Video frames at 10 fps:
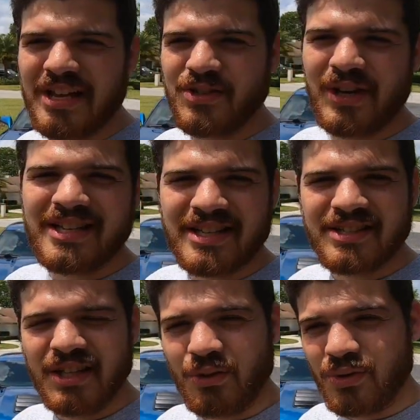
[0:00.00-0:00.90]
As you guys can
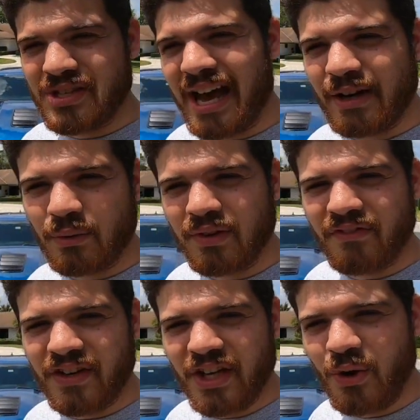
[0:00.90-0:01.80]
see through the title of the
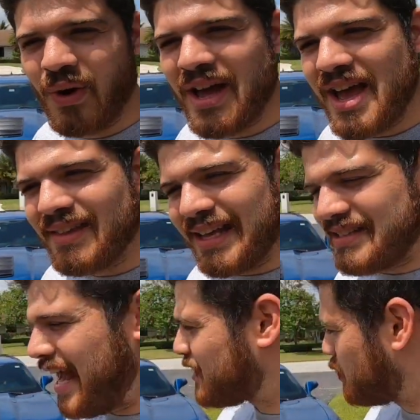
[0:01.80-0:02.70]
video, that's
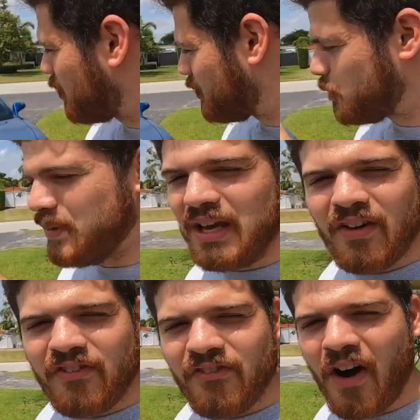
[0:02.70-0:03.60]
actually going to be
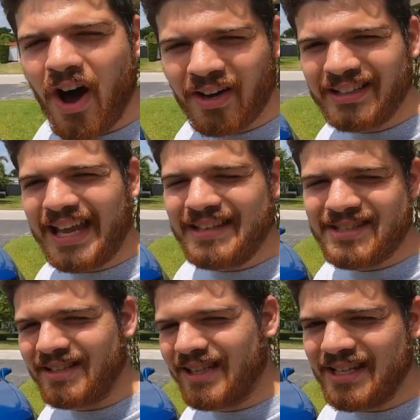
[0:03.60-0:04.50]
a fog light
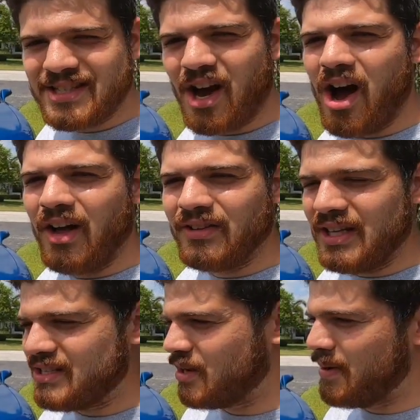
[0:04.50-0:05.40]
delete on
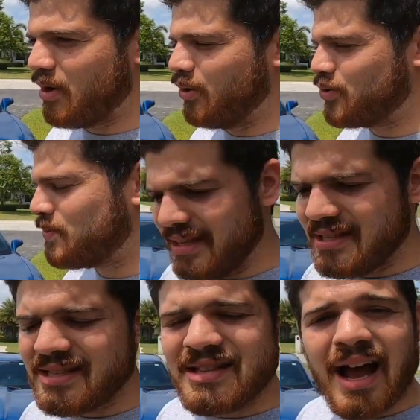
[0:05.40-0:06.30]
these Camaros.
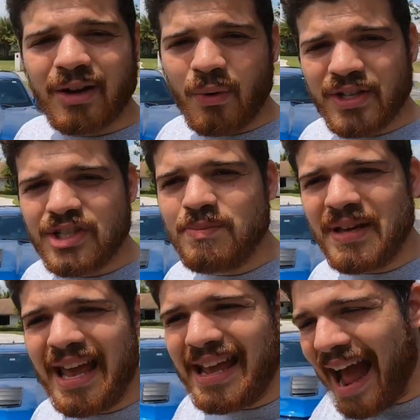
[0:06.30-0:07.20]
This is not going to
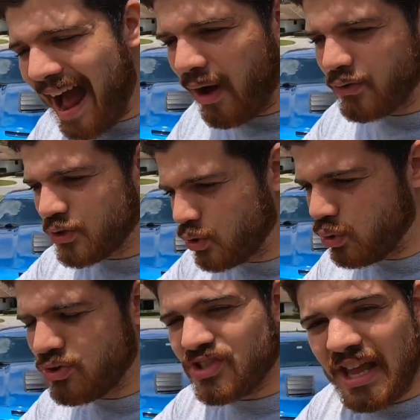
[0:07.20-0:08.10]
be a
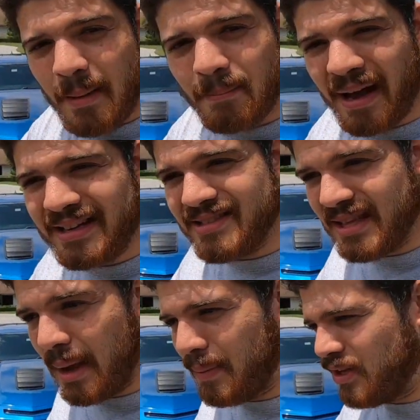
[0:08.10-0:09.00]
how-to
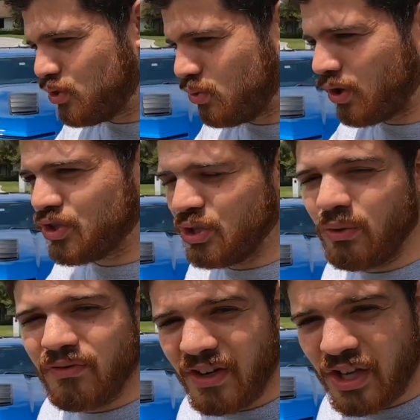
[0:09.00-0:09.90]
step-by-step
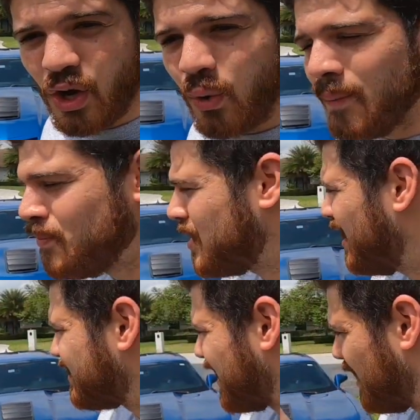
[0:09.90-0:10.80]
instructional video.
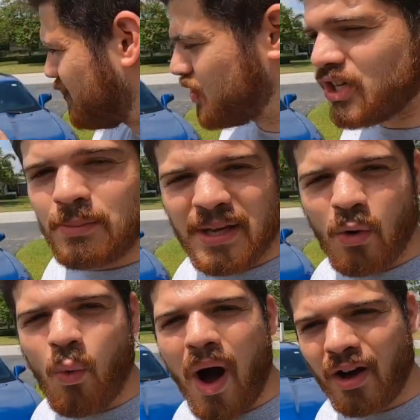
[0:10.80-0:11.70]
It's kind of just going to be a
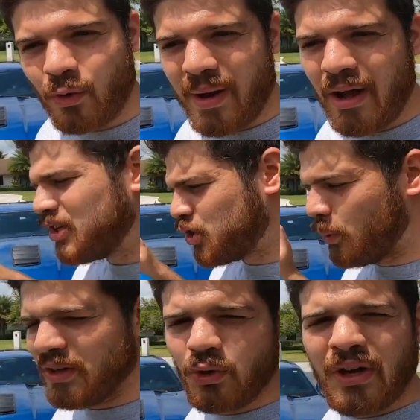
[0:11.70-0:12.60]
walk around
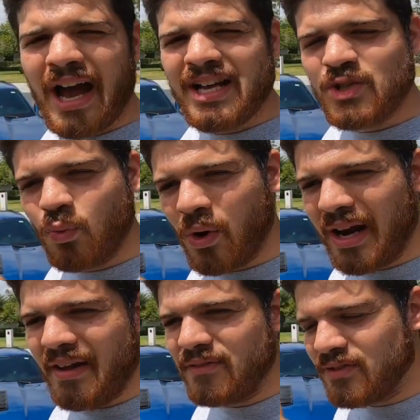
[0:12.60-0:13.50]
showing you guys what
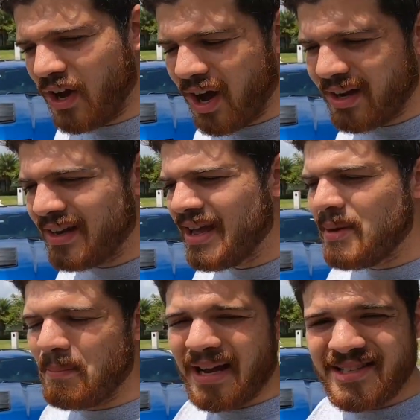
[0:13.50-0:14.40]
I've done, my